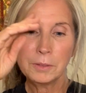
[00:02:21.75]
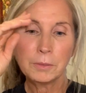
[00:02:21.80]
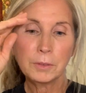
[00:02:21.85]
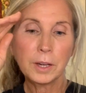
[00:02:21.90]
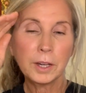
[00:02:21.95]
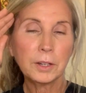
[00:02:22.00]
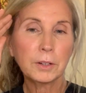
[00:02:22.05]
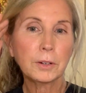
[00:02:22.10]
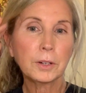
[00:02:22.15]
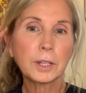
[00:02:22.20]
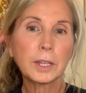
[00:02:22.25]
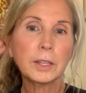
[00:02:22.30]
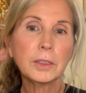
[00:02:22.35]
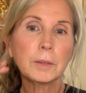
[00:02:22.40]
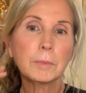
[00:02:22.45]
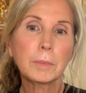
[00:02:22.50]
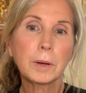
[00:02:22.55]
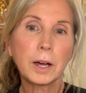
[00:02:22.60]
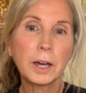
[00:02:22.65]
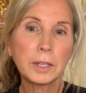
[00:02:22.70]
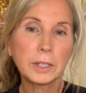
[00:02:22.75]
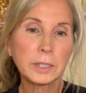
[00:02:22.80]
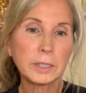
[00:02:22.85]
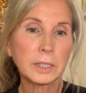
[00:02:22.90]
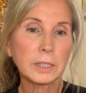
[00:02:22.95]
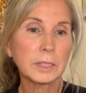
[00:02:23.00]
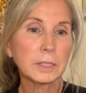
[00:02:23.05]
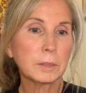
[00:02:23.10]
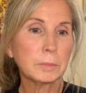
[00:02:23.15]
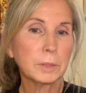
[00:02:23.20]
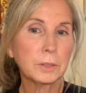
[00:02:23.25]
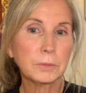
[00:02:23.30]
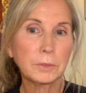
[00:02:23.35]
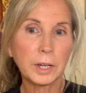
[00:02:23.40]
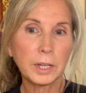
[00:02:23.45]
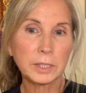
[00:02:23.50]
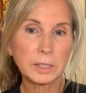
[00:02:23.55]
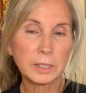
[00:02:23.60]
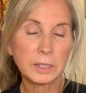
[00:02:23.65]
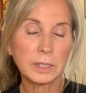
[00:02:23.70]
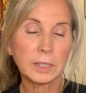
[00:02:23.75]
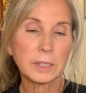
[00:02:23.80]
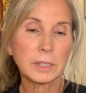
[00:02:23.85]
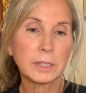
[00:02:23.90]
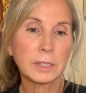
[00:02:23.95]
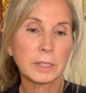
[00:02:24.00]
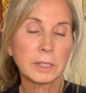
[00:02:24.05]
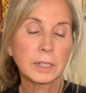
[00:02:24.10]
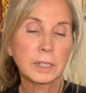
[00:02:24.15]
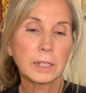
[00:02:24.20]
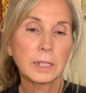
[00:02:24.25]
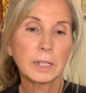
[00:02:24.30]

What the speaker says: Right? Or again, the body's a little bit restless.